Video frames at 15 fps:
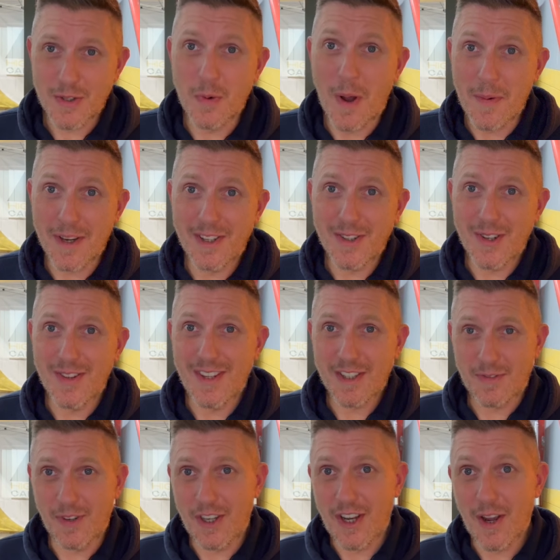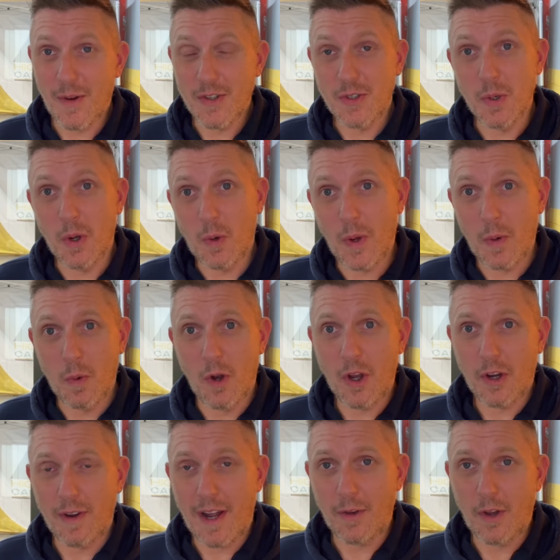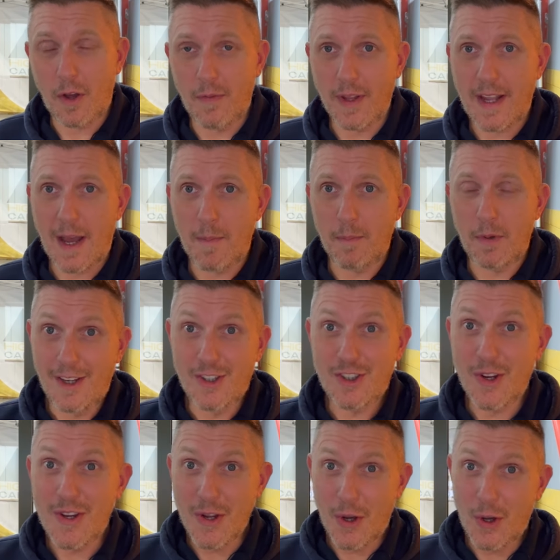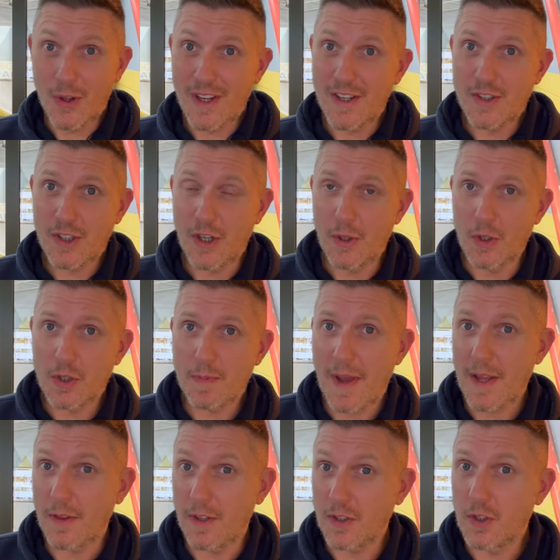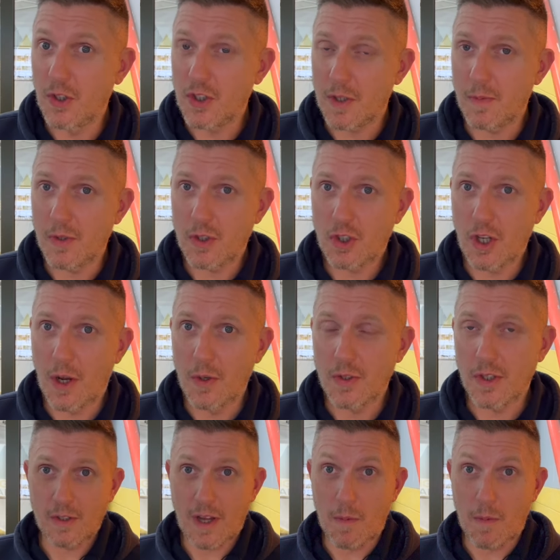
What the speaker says: what I want to do in this video is do a quick walk around of the camper and show you all the internal spec that this customer has chosen,